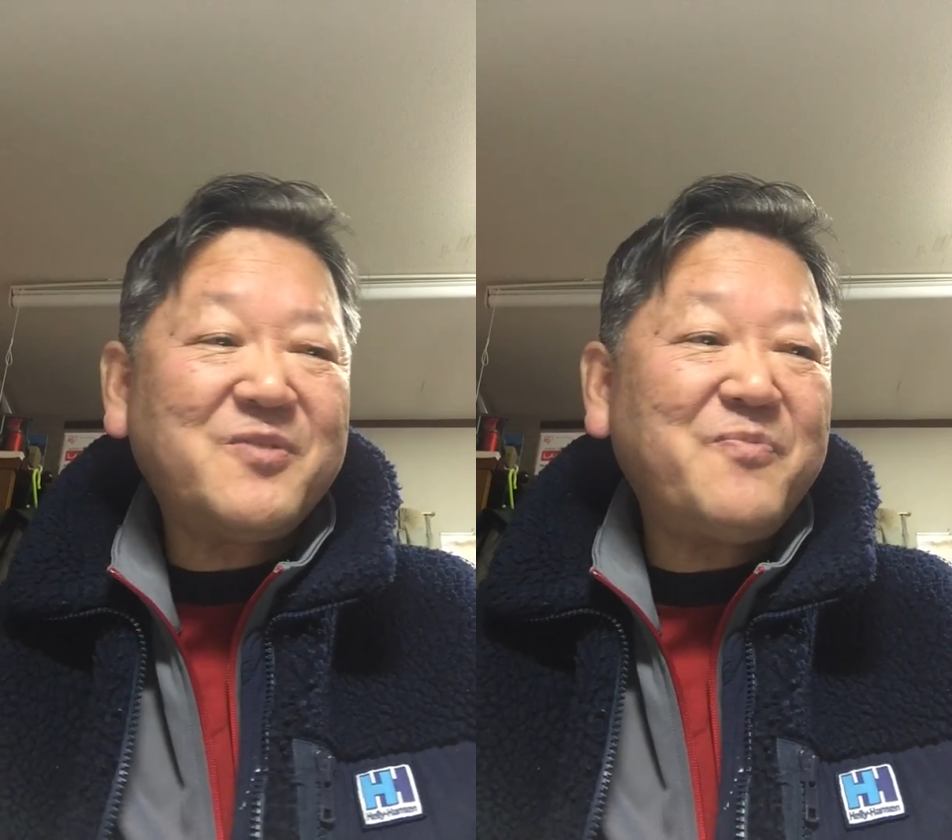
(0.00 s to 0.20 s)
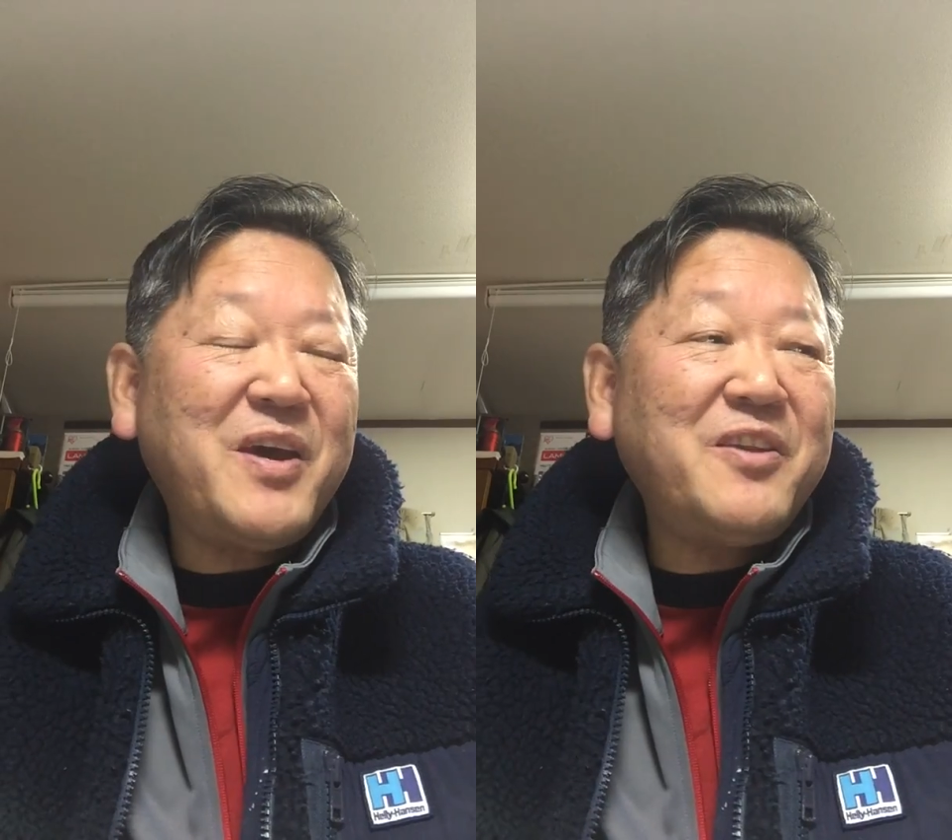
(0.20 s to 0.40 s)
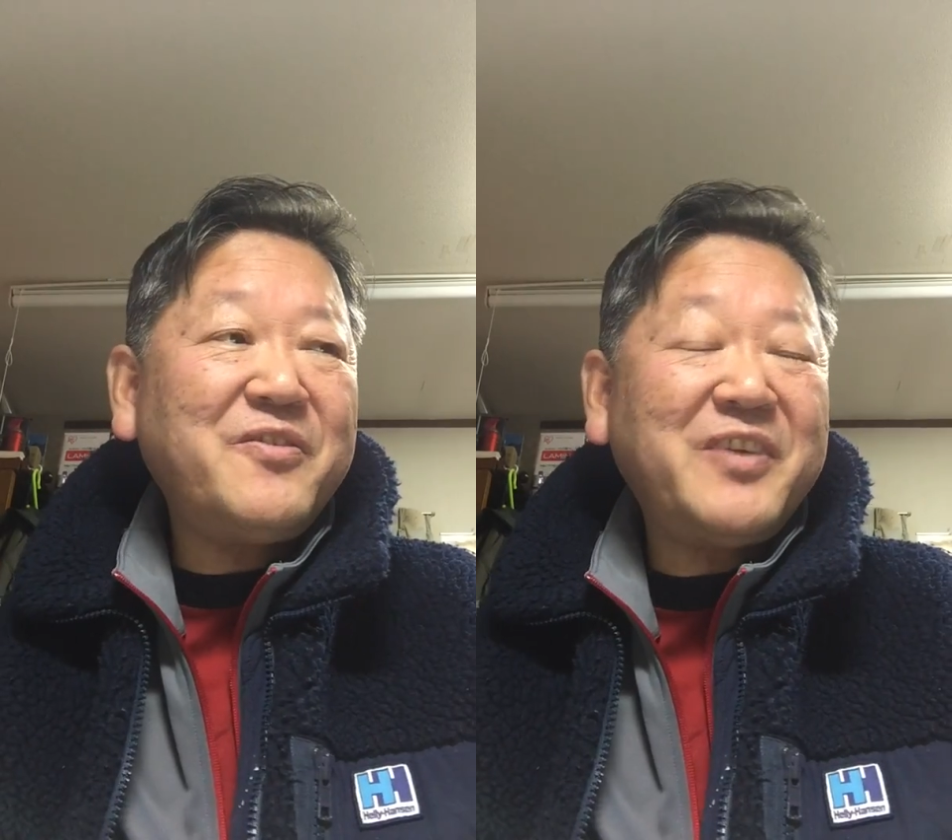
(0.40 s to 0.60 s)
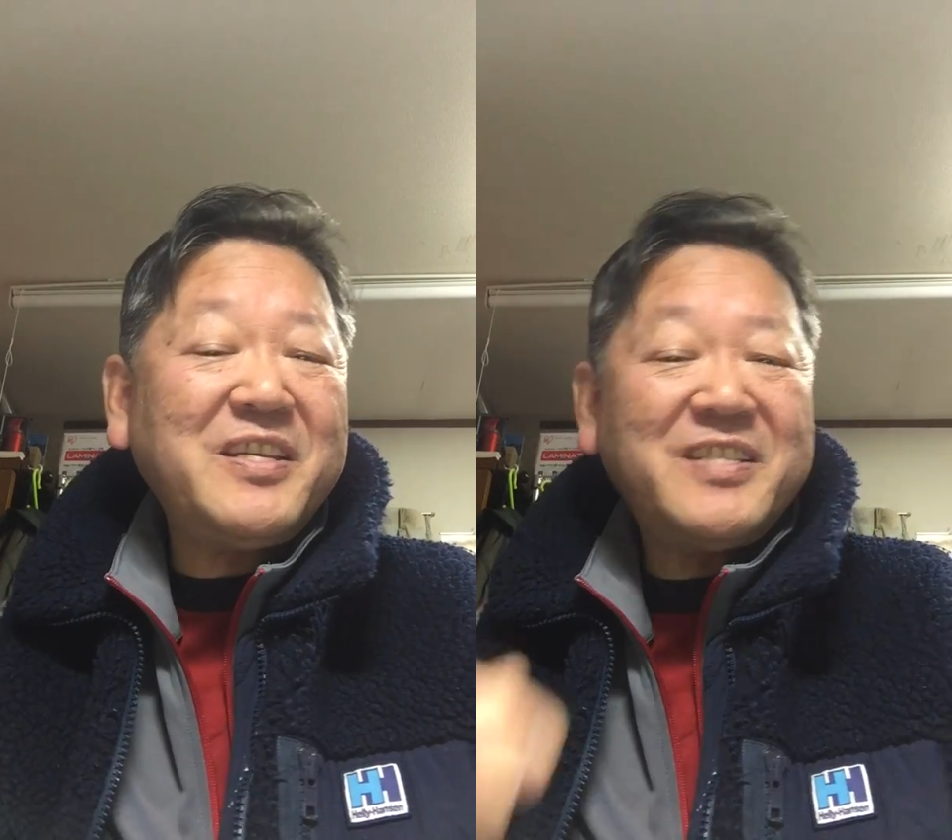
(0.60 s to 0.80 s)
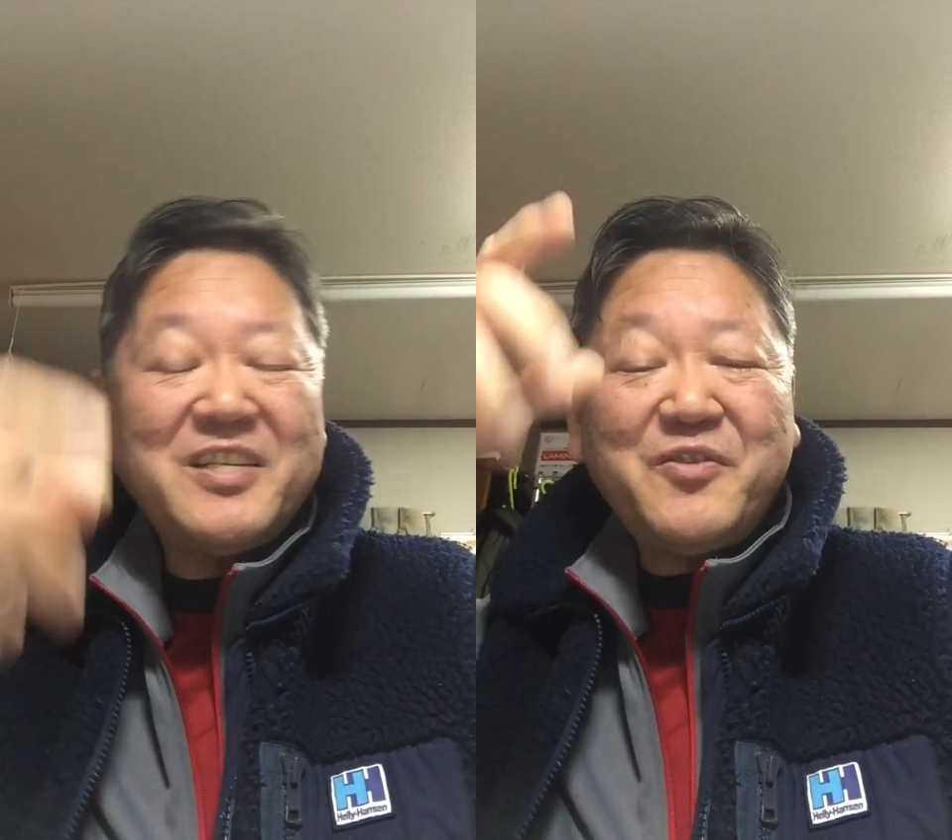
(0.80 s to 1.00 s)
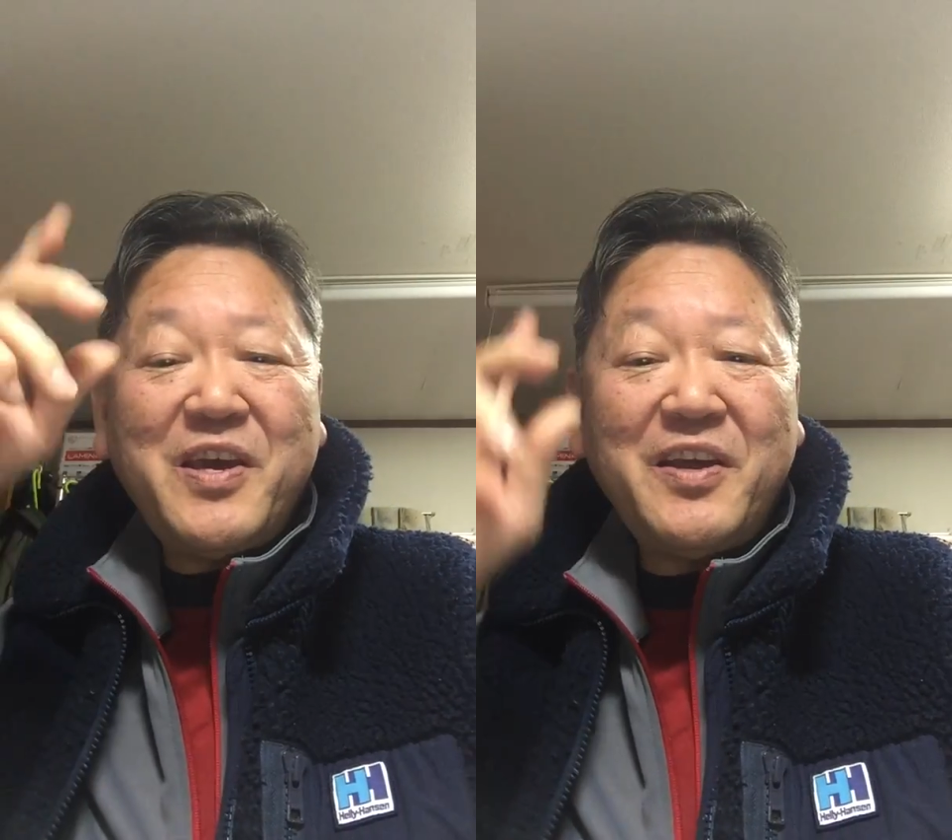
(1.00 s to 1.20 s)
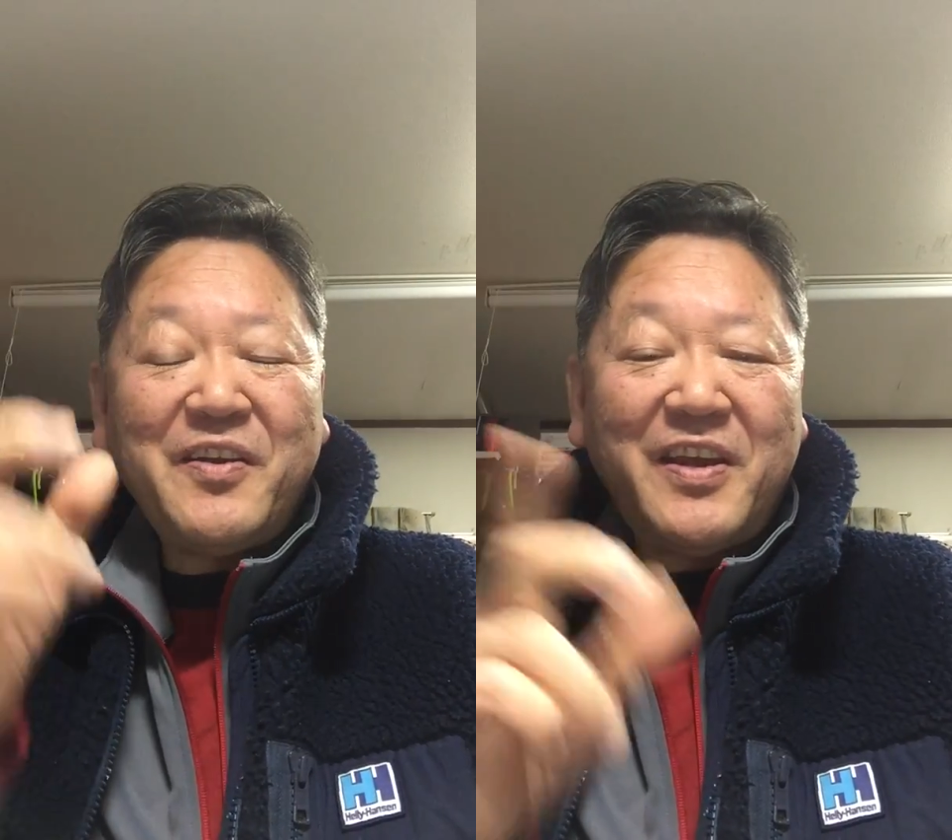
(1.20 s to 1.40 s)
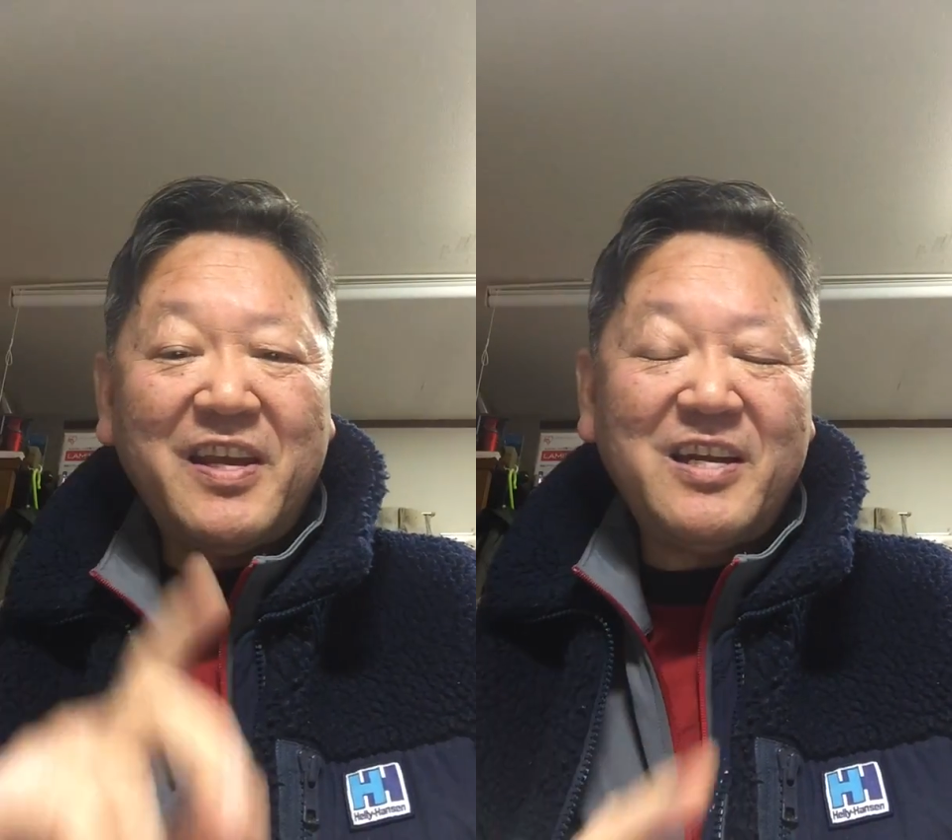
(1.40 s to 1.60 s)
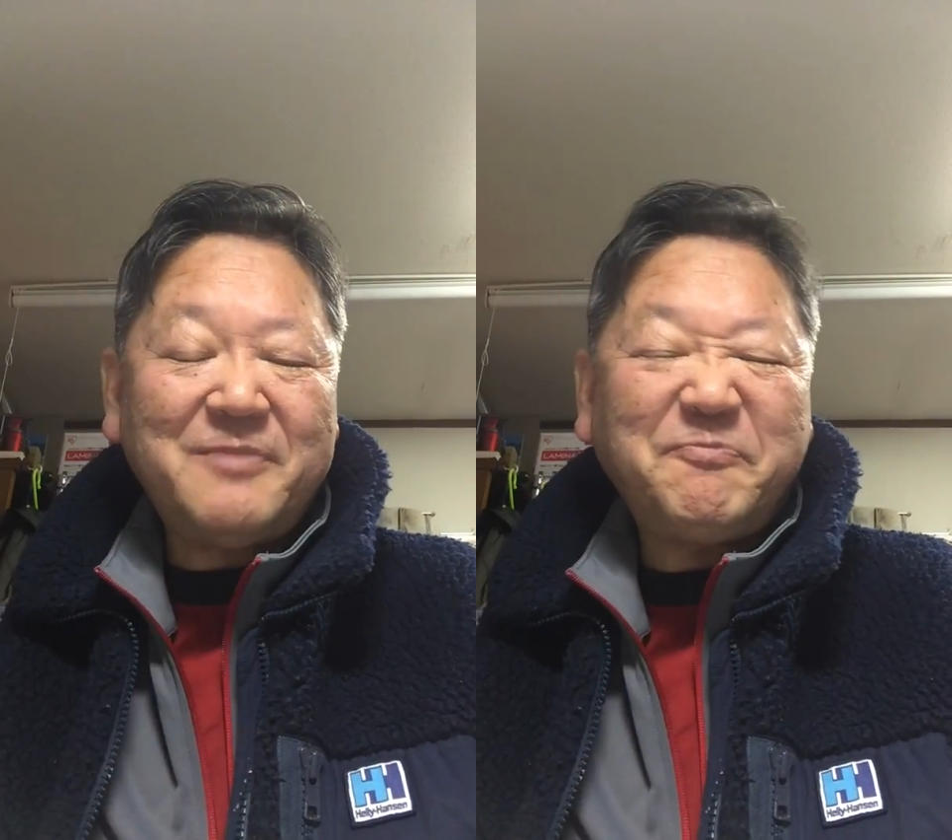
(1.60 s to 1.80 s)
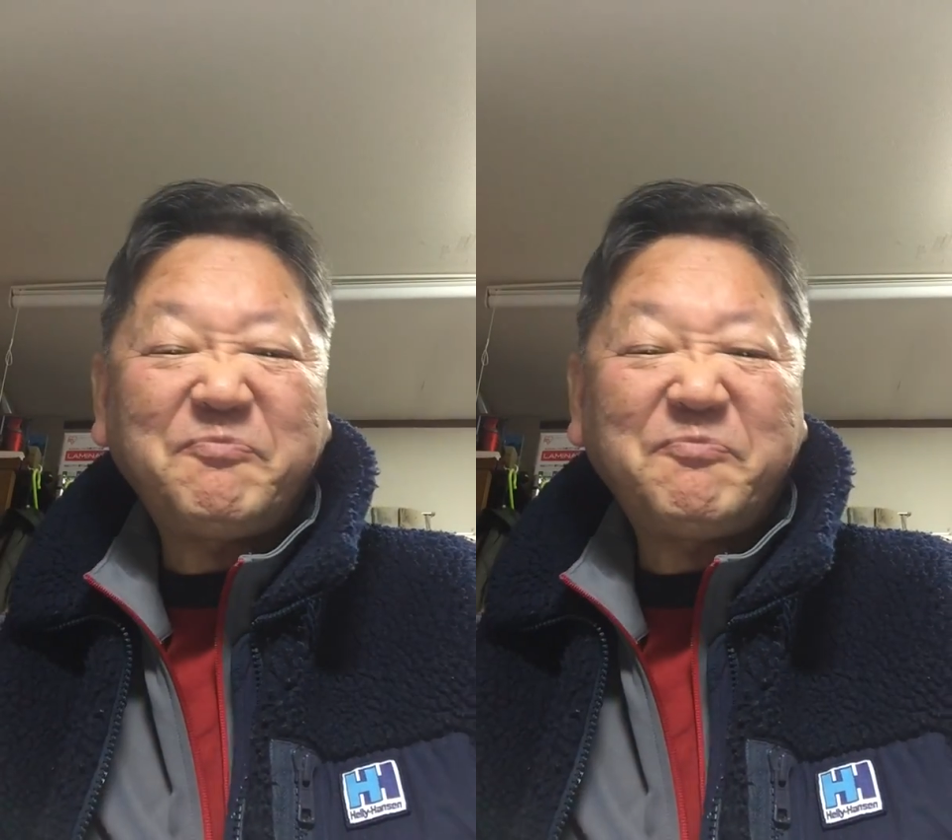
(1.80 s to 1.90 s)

venue in that area.